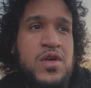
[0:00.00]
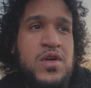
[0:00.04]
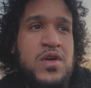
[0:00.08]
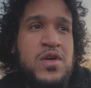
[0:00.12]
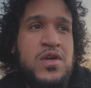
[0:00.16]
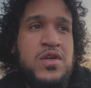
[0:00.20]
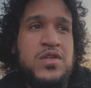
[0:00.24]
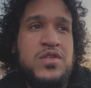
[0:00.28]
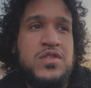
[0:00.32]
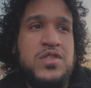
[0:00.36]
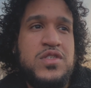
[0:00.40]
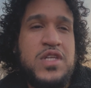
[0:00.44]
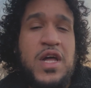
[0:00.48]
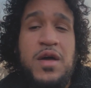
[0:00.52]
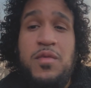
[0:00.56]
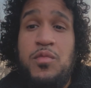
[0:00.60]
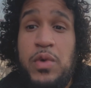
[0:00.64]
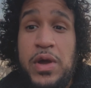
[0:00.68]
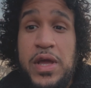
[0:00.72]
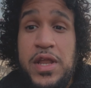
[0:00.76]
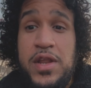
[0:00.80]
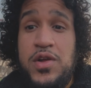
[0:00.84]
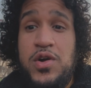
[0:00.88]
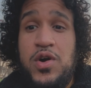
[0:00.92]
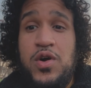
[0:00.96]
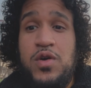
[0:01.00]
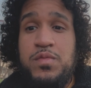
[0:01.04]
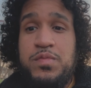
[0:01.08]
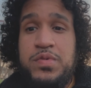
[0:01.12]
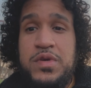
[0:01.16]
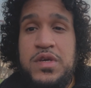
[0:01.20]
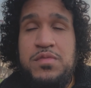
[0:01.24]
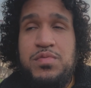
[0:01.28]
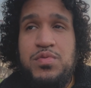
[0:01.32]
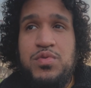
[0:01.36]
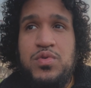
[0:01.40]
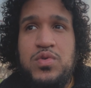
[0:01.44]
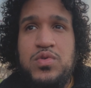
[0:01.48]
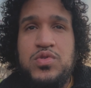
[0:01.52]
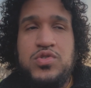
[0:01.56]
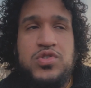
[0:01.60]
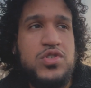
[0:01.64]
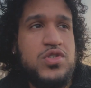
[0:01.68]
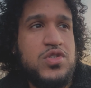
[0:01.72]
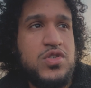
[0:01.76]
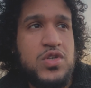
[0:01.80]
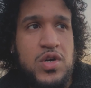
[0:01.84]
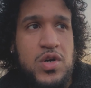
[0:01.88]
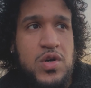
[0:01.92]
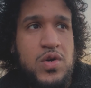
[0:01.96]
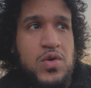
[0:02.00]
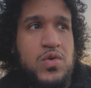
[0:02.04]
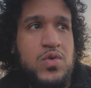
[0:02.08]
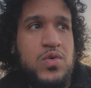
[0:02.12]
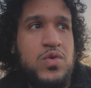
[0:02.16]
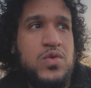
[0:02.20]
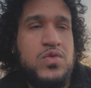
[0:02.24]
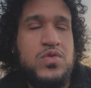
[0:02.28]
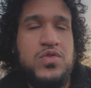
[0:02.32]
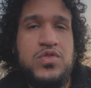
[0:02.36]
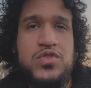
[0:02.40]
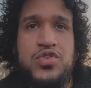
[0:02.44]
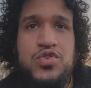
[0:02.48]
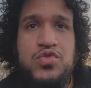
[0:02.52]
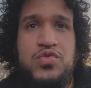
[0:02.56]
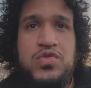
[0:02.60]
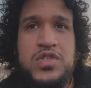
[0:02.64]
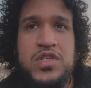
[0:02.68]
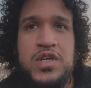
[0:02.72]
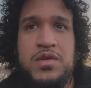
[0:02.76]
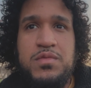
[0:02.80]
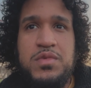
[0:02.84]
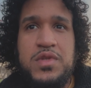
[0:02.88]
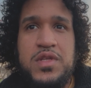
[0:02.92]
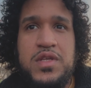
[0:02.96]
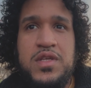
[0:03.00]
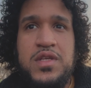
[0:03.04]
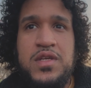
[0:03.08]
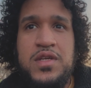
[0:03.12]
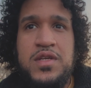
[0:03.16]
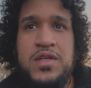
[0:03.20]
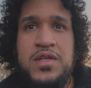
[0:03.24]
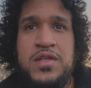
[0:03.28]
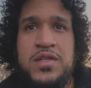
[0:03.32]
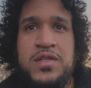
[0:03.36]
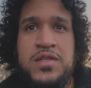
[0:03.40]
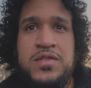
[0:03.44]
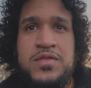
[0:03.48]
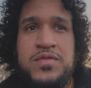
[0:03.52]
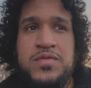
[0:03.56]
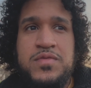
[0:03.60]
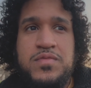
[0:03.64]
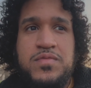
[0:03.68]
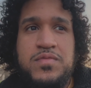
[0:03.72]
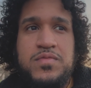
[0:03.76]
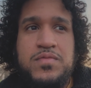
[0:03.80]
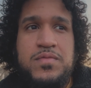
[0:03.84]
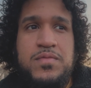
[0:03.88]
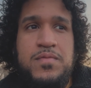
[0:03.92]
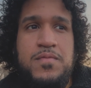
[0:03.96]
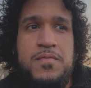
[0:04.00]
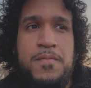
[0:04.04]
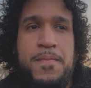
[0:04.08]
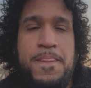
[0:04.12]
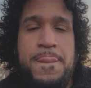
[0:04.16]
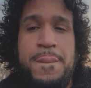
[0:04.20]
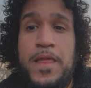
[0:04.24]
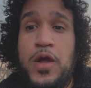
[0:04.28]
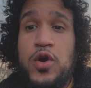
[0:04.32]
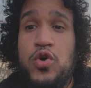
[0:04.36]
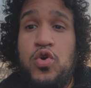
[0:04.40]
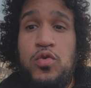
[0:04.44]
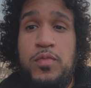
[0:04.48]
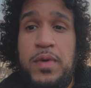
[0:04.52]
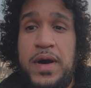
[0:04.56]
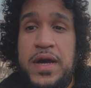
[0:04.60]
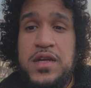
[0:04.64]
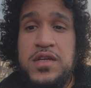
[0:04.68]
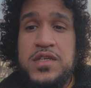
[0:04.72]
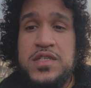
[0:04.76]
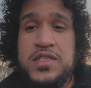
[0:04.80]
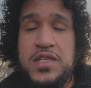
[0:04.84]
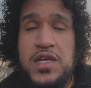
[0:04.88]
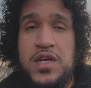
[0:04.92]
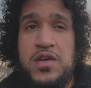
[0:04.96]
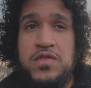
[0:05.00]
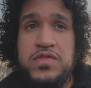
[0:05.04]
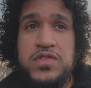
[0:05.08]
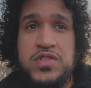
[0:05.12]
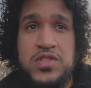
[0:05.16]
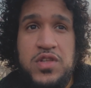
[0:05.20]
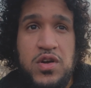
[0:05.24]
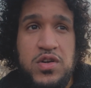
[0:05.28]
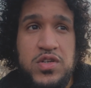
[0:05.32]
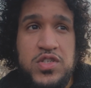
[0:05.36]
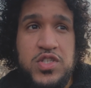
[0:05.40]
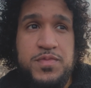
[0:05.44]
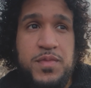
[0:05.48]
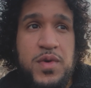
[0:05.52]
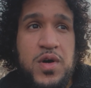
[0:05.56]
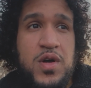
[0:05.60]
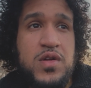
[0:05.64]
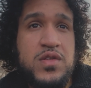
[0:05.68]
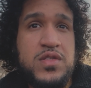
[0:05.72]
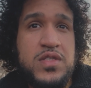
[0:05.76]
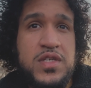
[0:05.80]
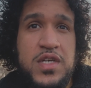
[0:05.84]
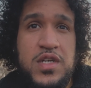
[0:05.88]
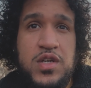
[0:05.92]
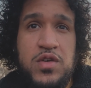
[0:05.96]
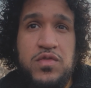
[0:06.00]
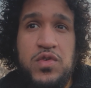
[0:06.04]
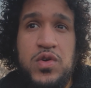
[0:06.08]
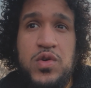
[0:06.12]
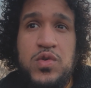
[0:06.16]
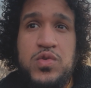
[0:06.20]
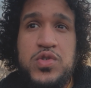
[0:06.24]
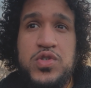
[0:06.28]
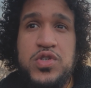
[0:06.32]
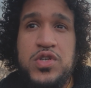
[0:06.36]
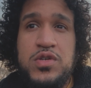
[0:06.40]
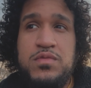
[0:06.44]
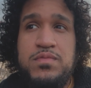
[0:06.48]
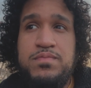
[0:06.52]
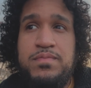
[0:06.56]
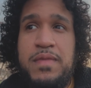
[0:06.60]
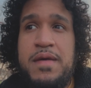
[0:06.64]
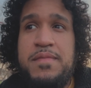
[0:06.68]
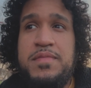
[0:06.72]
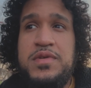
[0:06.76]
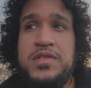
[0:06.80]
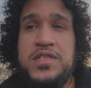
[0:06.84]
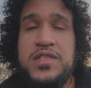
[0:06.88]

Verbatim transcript: stop waiting on people just go do something go by yourself start small take a road trip maybe to the